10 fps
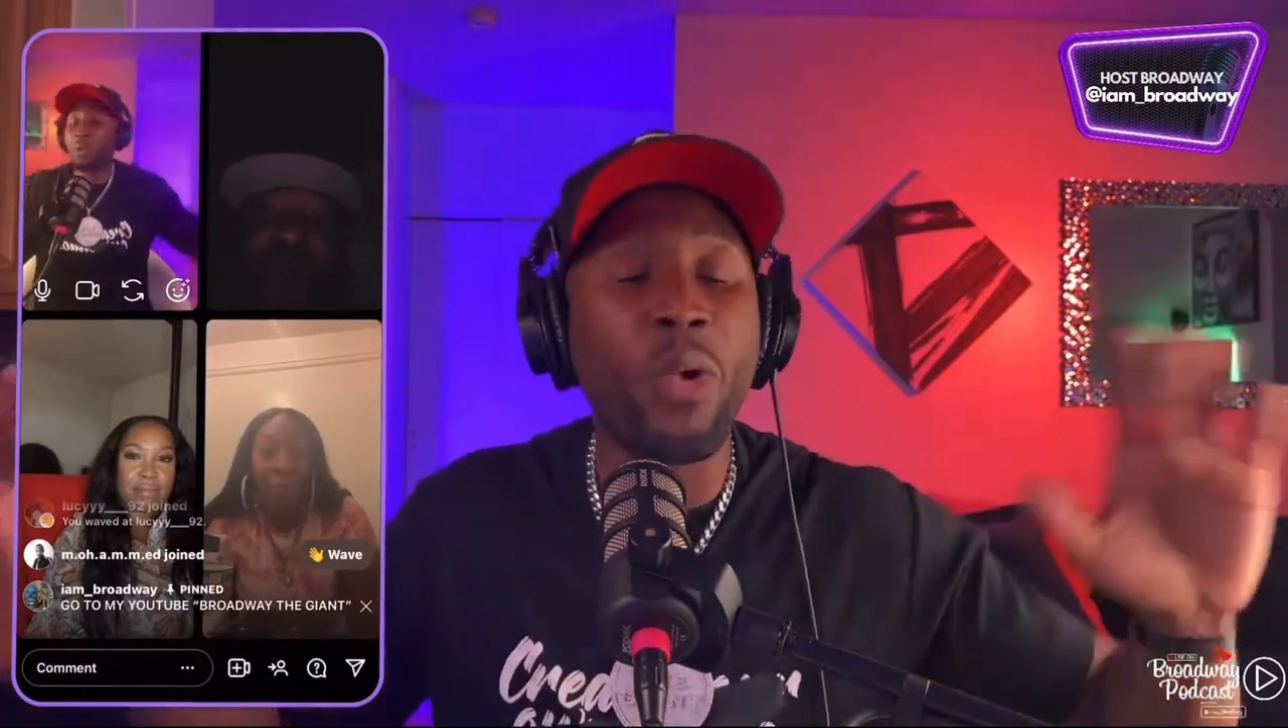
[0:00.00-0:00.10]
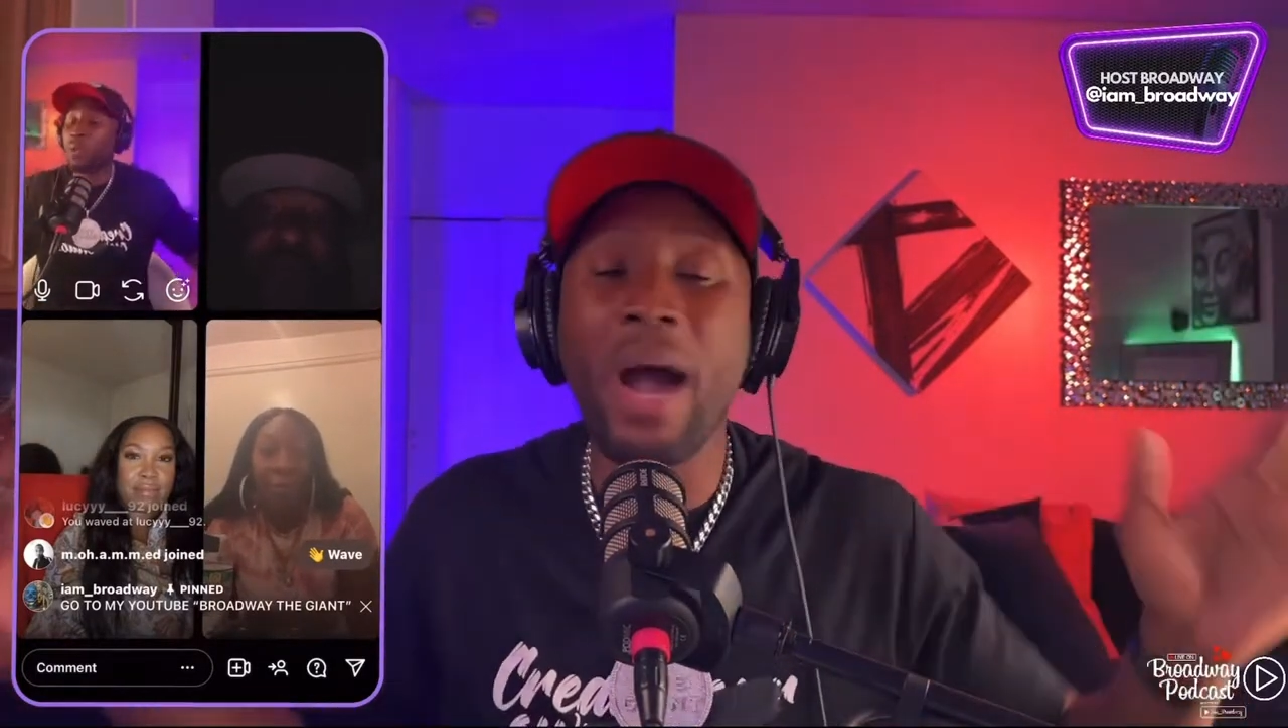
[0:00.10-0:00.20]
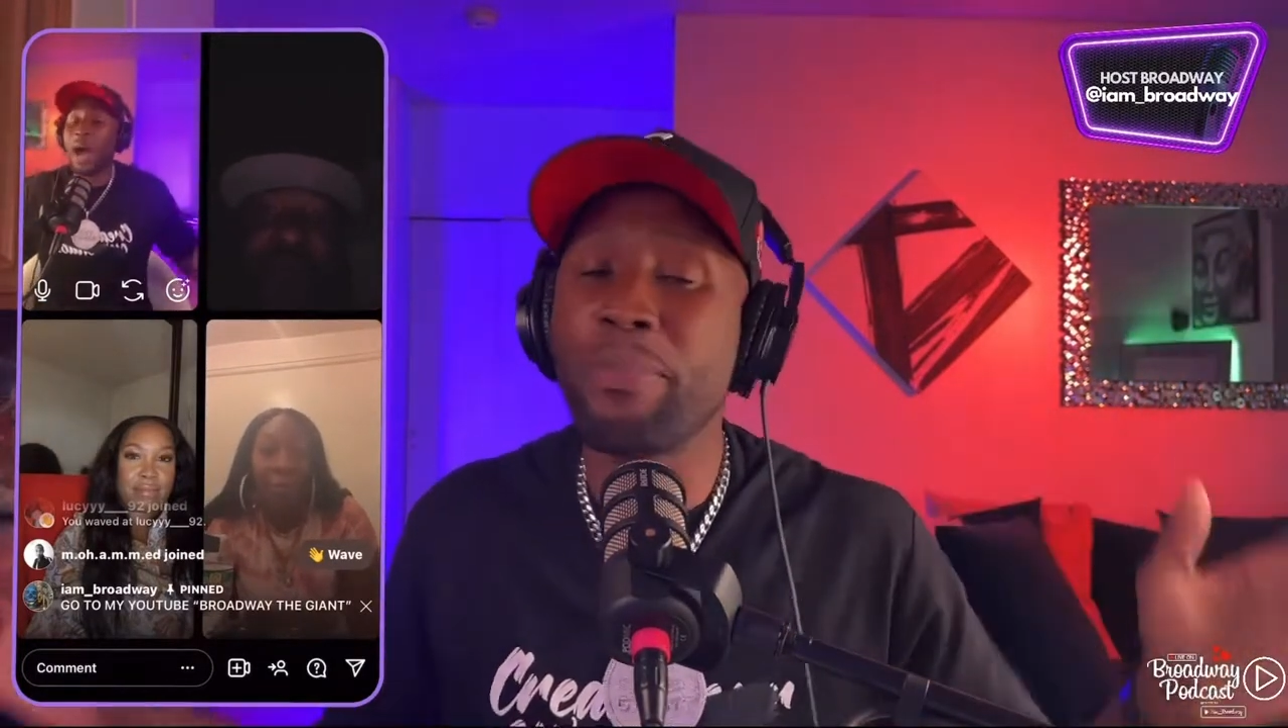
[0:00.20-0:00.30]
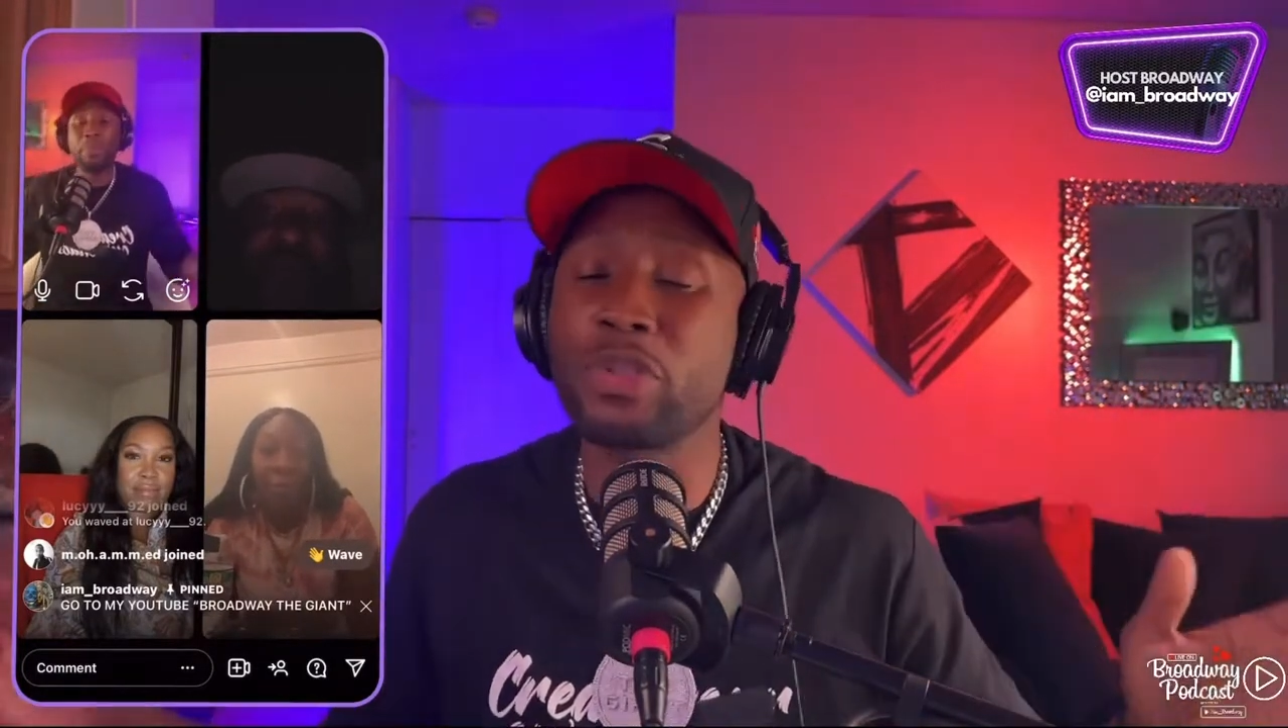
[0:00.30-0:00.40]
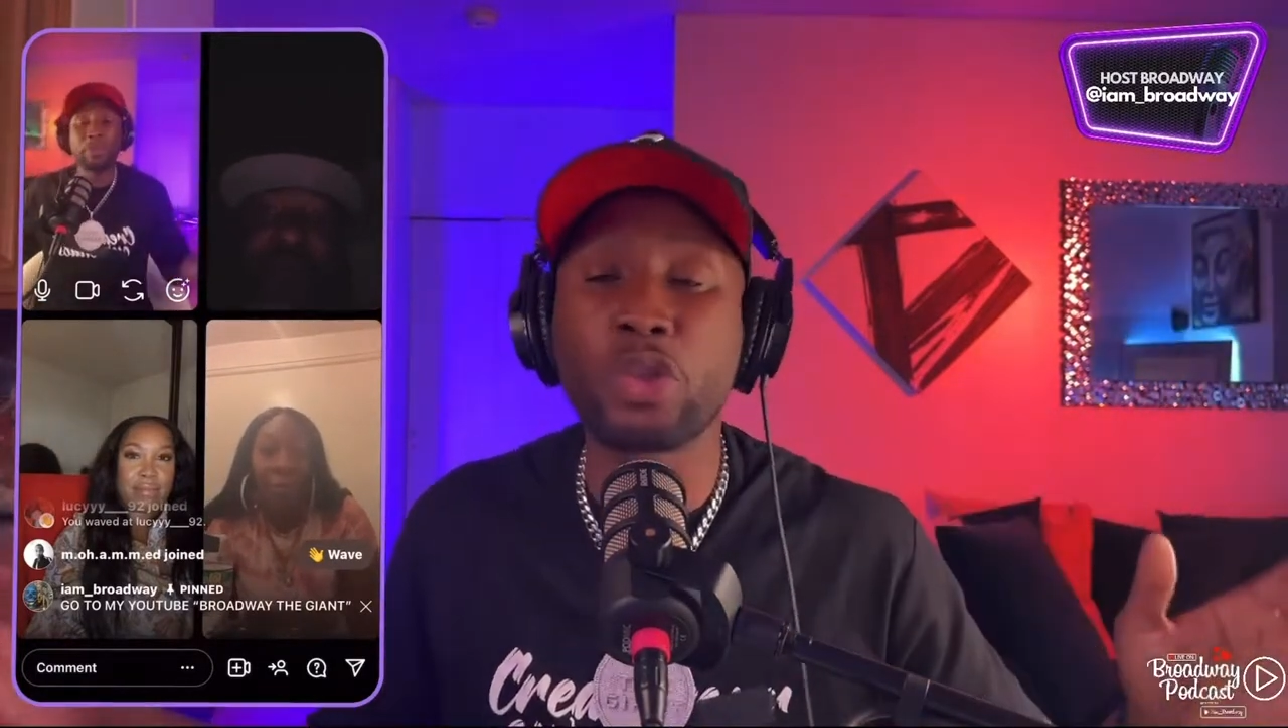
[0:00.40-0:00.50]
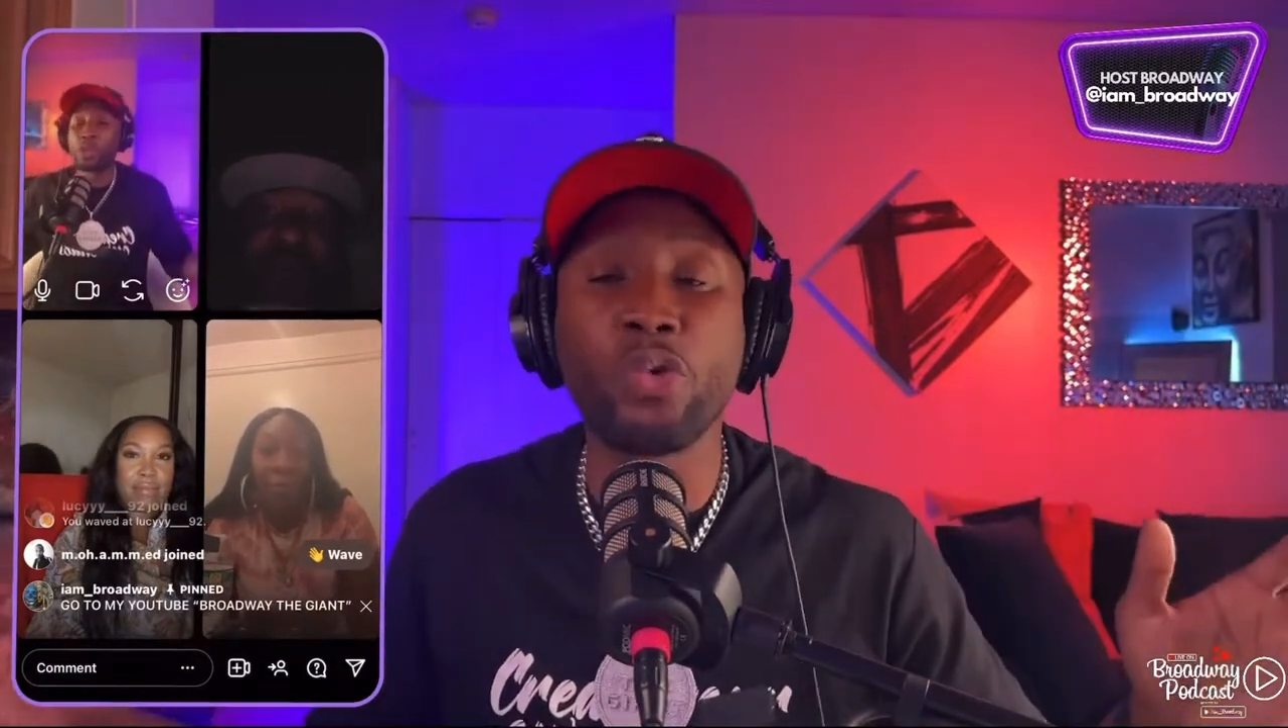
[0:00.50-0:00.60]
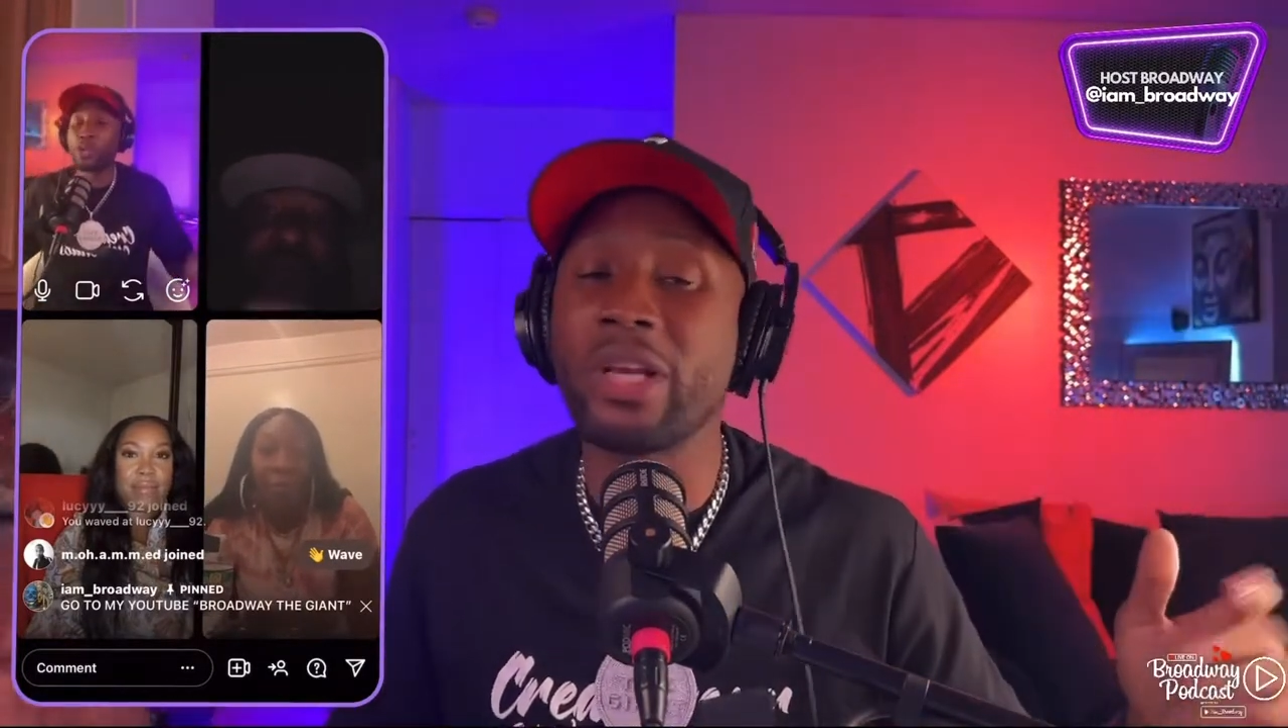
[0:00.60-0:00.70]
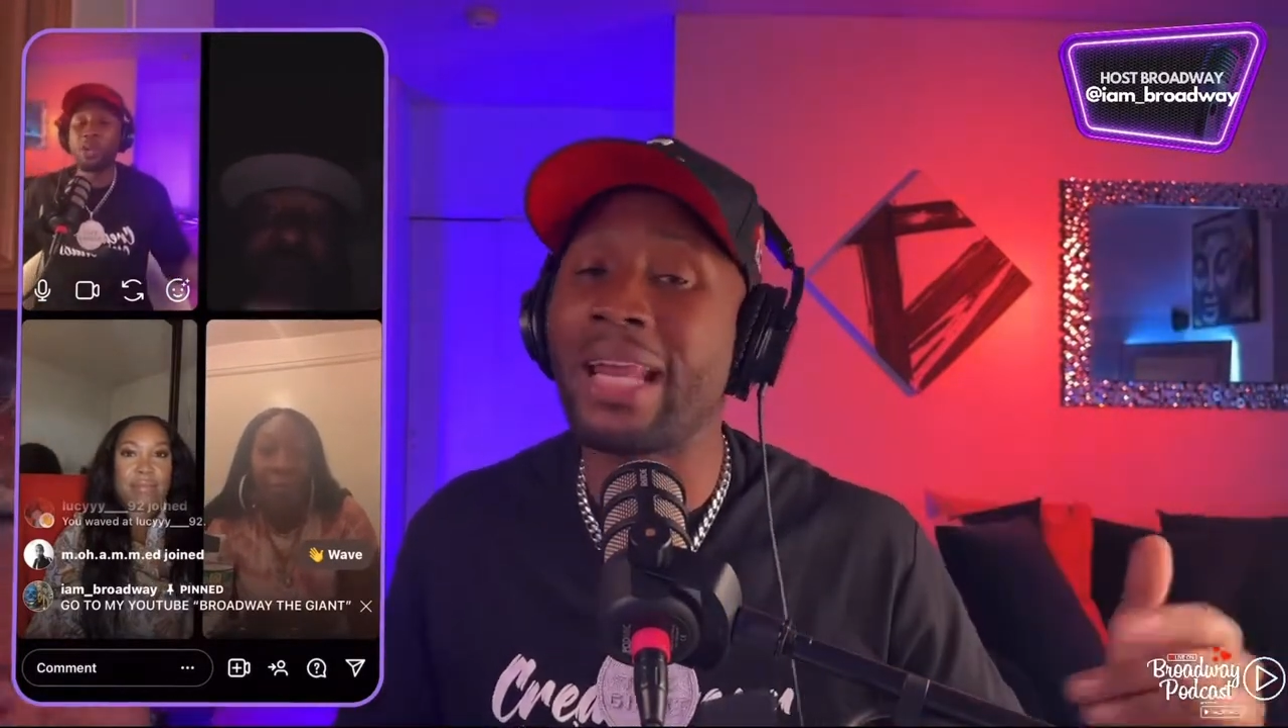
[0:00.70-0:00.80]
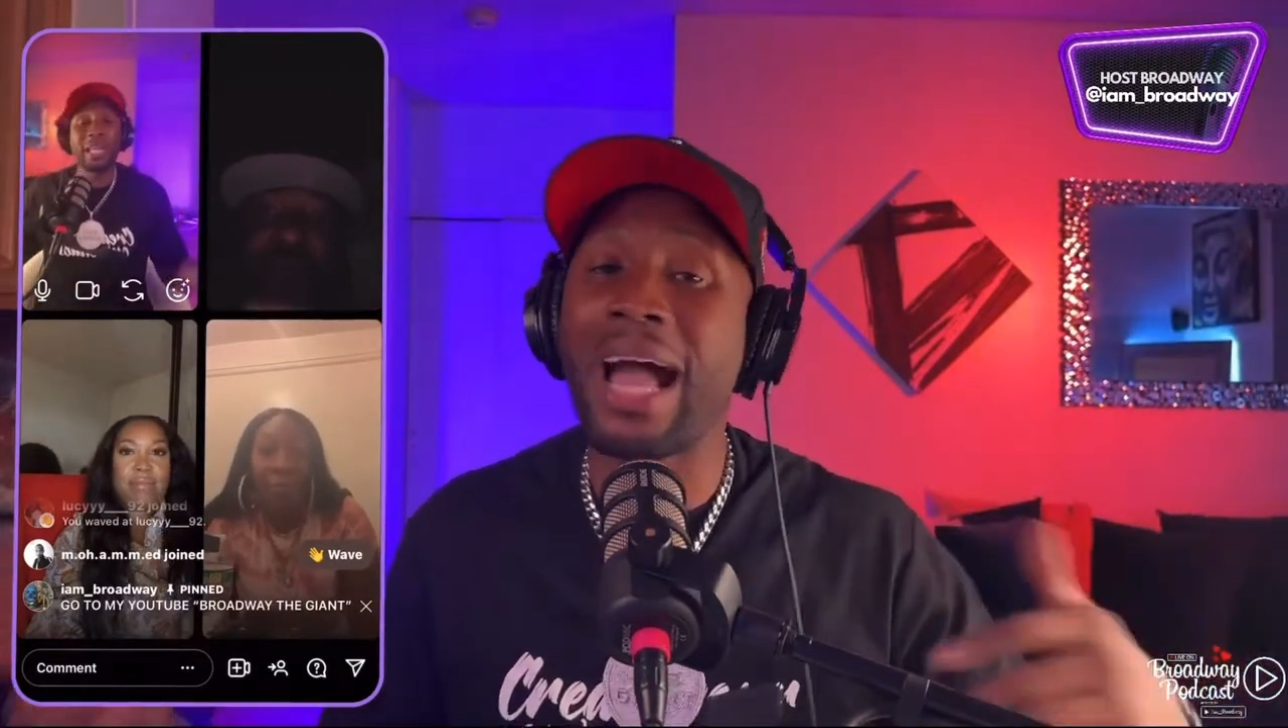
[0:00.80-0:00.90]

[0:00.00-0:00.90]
opportunity.